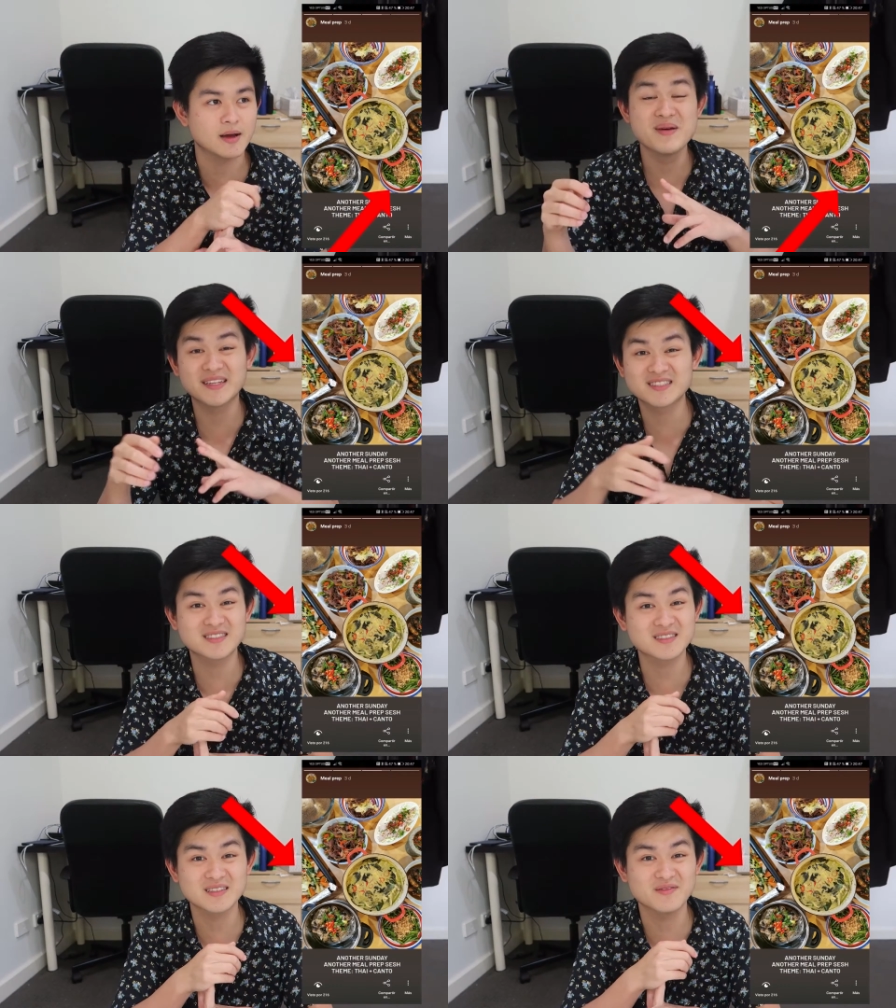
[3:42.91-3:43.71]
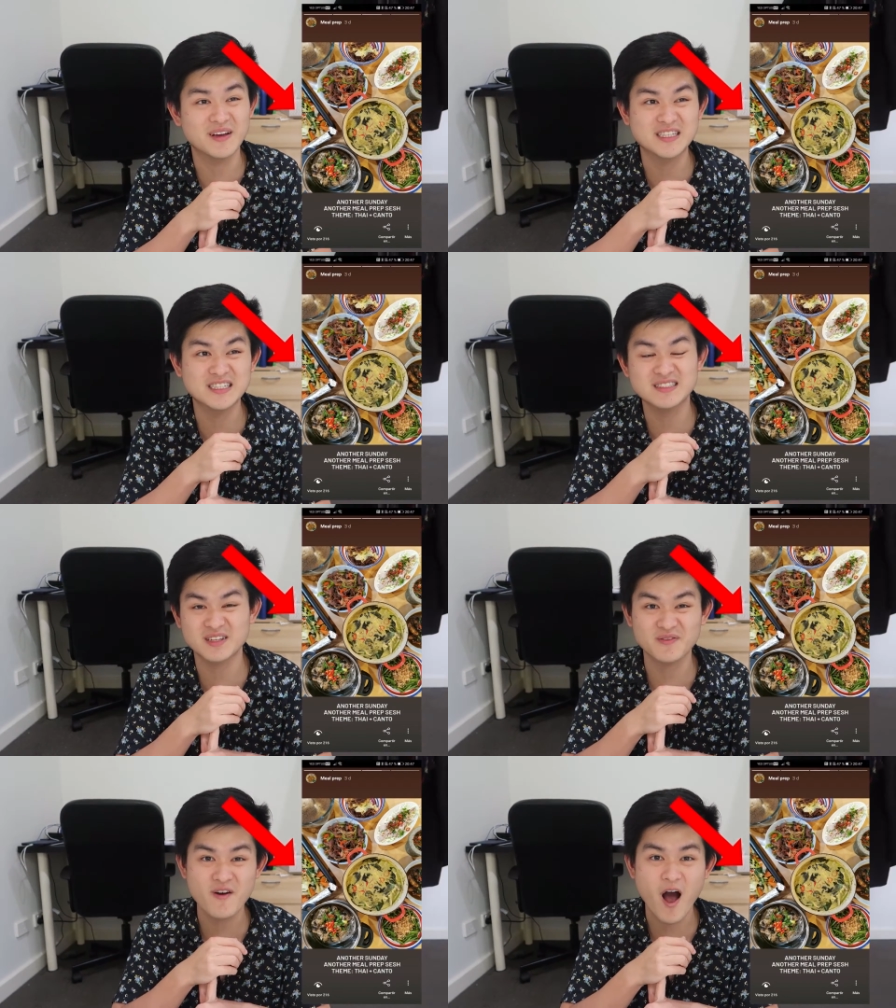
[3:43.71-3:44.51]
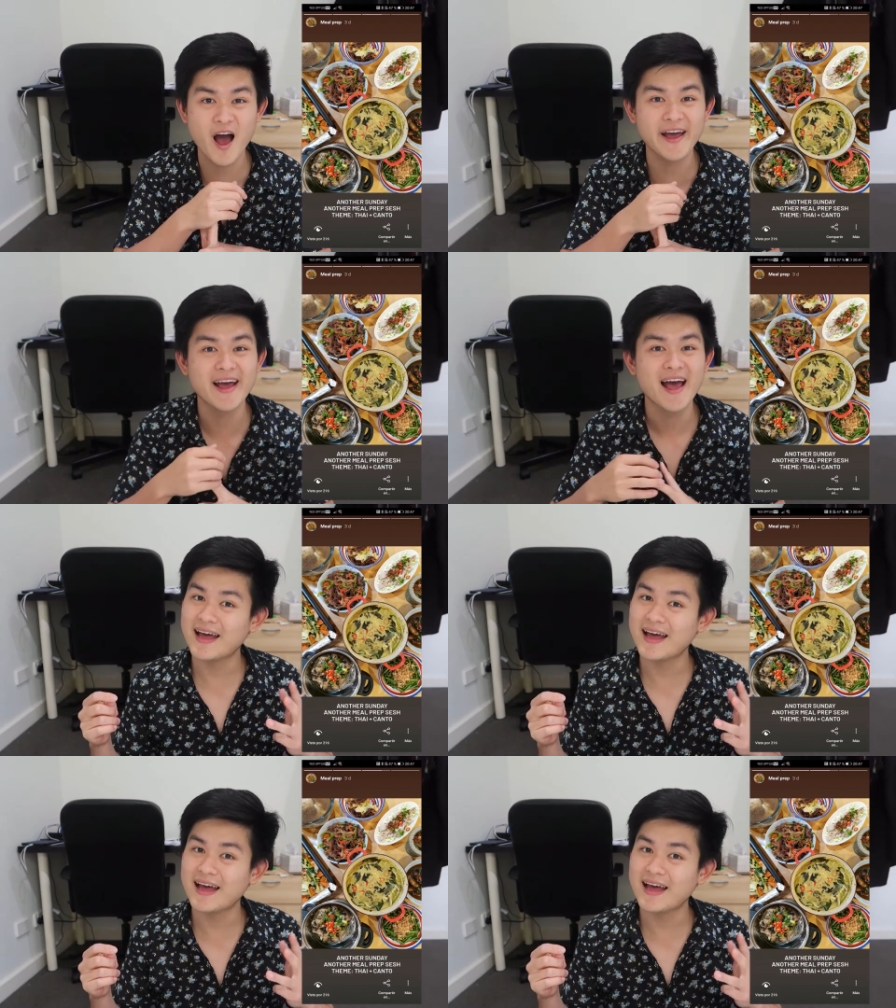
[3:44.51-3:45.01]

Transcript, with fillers: mixed veggie stir fry,